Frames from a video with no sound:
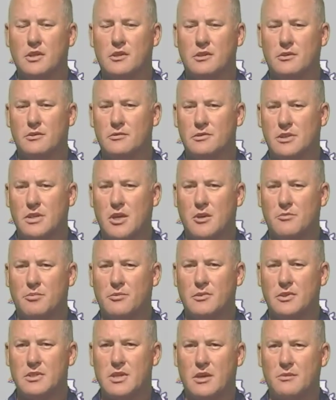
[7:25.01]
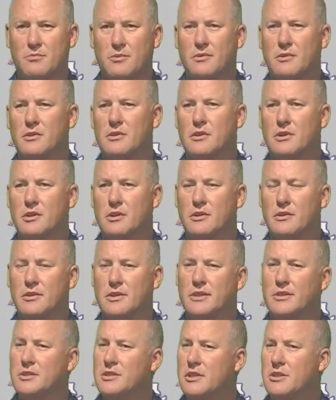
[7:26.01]
those kind of type of
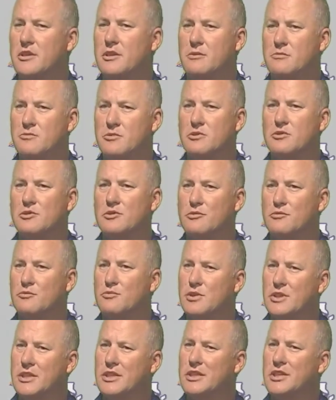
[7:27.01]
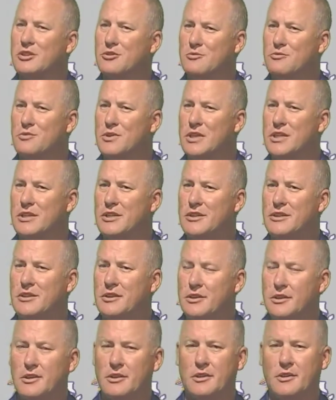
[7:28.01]
teams to really get a read
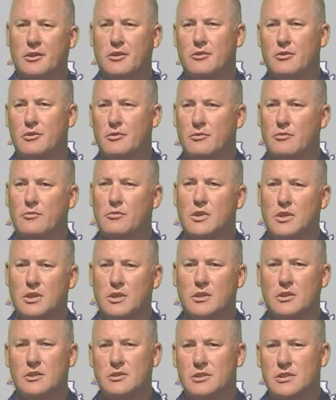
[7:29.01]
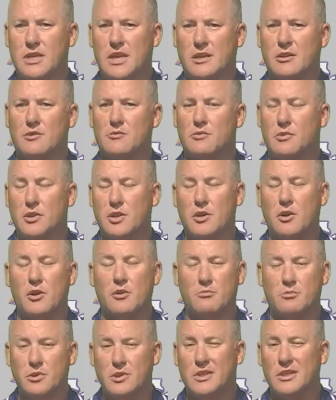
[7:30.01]
on exactly where they are.
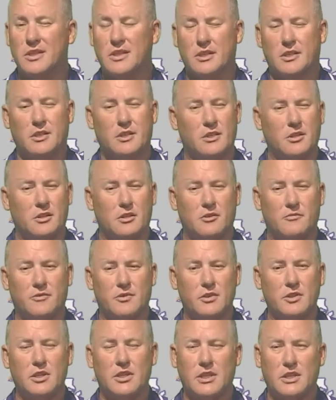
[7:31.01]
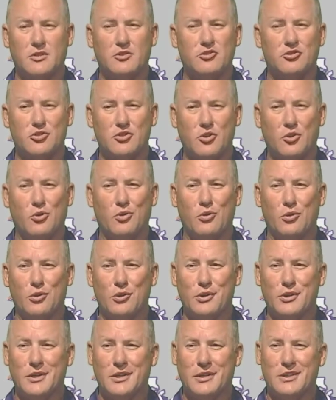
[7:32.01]
But if you look at the
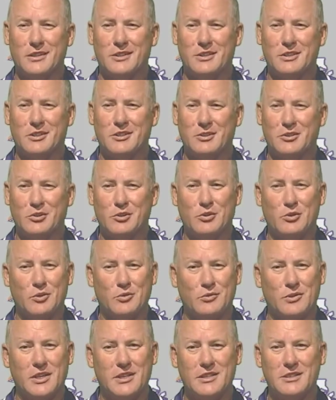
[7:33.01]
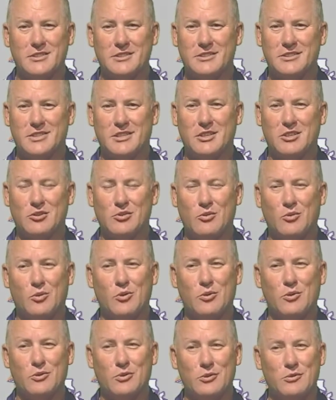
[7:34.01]
score, you know, late in the second
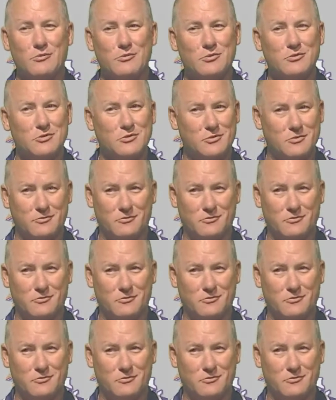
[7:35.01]
quarter, it was